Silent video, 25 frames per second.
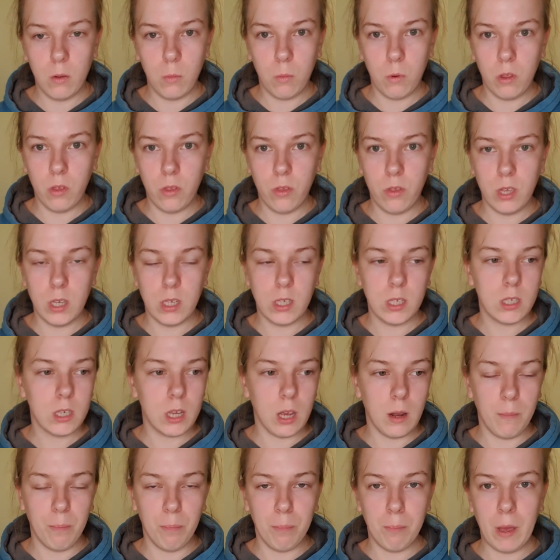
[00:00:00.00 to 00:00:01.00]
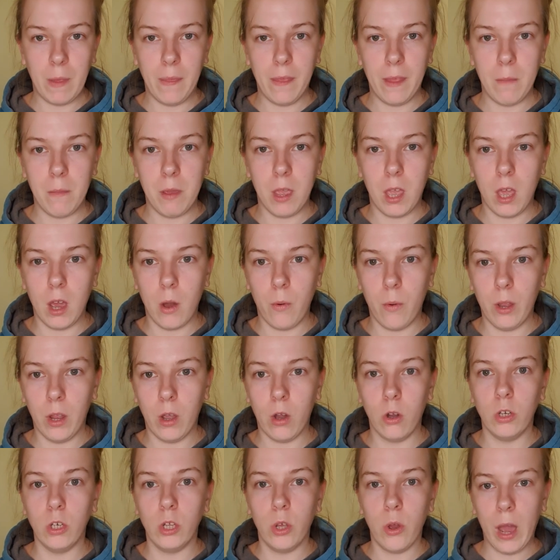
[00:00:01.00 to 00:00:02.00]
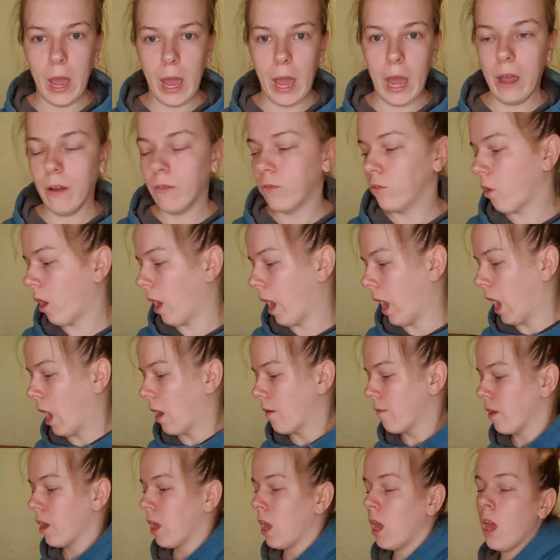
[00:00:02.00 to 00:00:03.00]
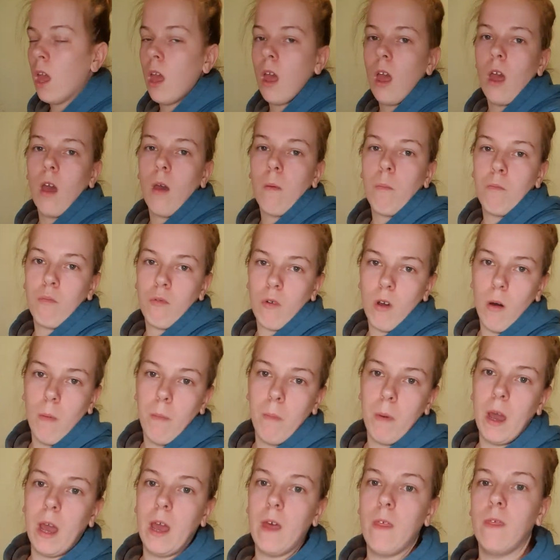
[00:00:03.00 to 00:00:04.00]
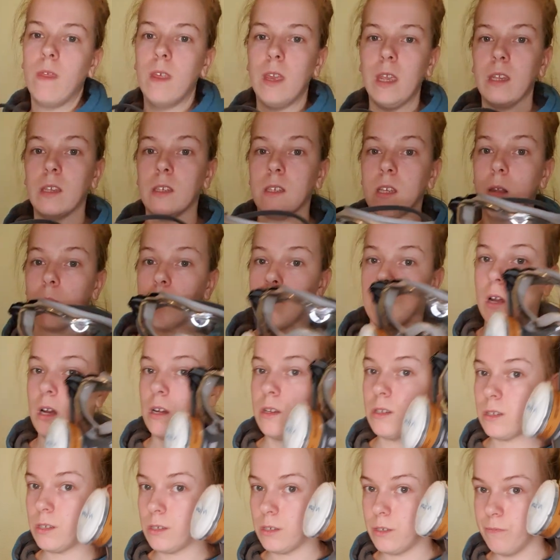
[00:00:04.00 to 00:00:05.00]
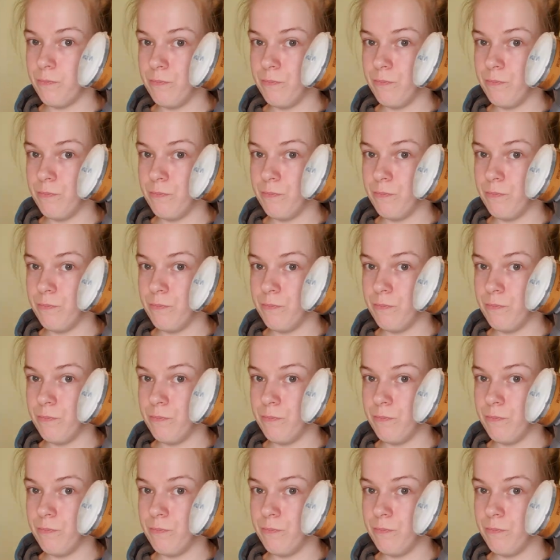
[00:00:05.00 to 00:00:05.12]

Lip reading: with this pandemic going on. You have to have a proper decent mask.